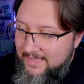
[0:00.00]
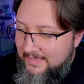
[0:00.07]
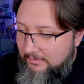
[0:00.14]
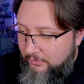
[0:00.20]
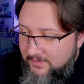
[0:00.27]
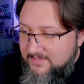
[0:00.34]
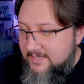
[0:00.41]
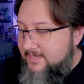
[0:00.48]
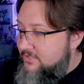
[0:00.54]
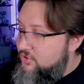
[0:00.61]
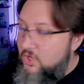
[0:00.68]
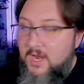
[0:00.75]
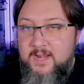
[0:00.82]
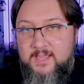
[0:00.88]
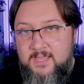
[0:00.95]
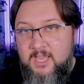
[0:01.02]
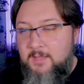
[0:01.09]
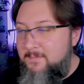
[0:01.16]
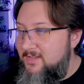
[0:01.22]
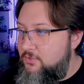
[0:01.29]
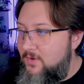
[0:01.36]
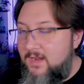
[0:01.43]
it looks like it's trying to
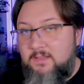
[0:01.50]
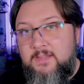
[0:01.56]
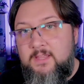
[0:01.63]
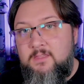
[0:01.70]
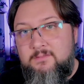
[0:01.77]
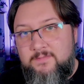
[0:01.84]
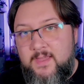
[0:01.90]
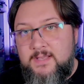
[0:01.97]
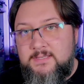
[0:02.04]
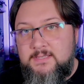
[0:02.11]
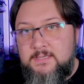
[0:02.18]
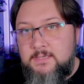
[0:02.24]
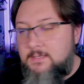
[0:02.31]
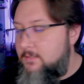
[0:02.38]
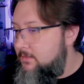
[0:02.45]
kick me directly in the face.